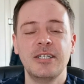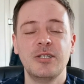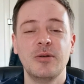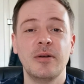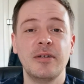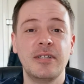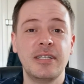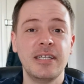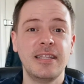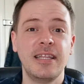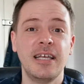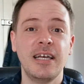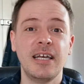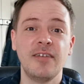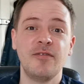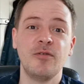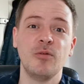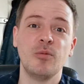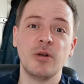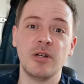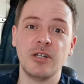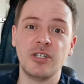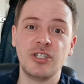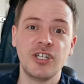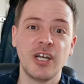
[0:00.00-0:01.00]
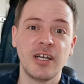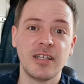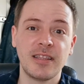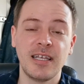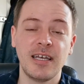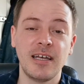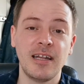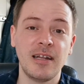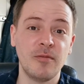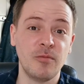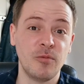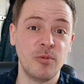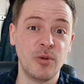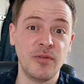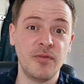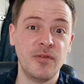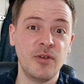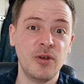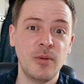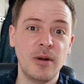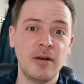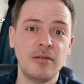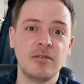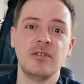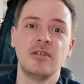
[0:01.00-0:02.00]
So I did that. If you want to check that
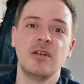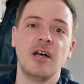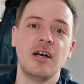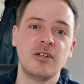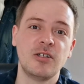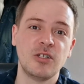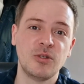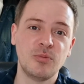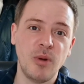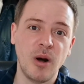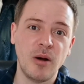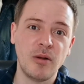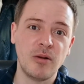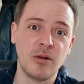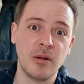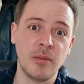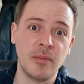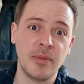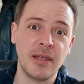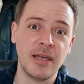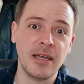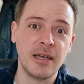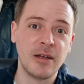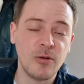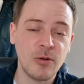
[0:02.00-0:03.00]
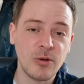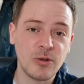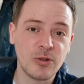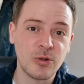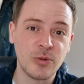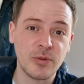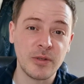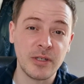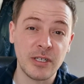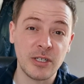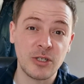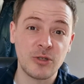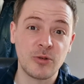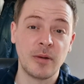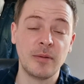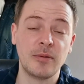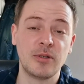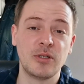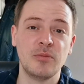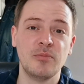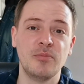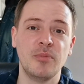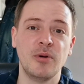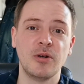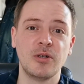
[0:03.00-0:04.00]
review out, I just popped it up there and also in the
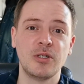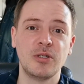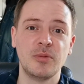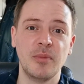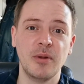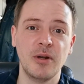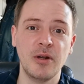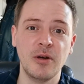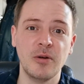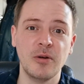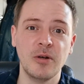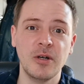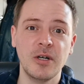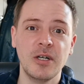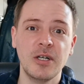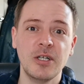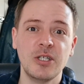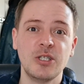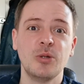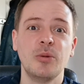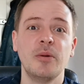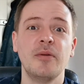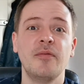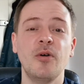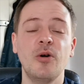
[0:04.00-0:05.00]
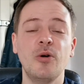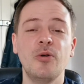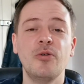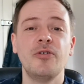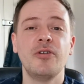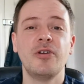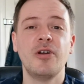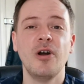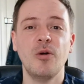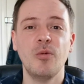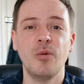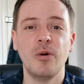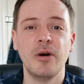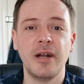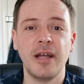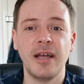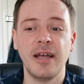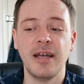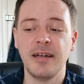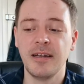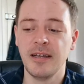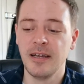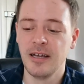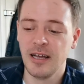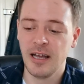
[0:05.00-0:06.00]
description box below. So we've already got one
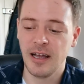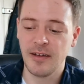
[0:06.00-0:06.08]
ahead.